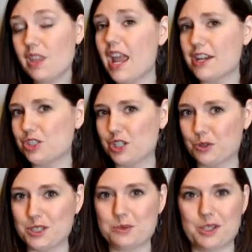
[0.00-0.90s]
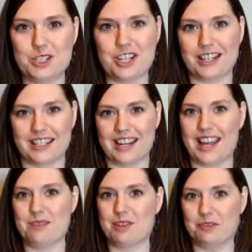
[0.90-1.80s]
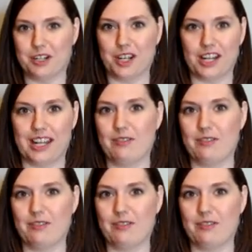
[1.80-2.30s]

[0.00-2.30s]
Actually, Chris will inject it. I'm not very good at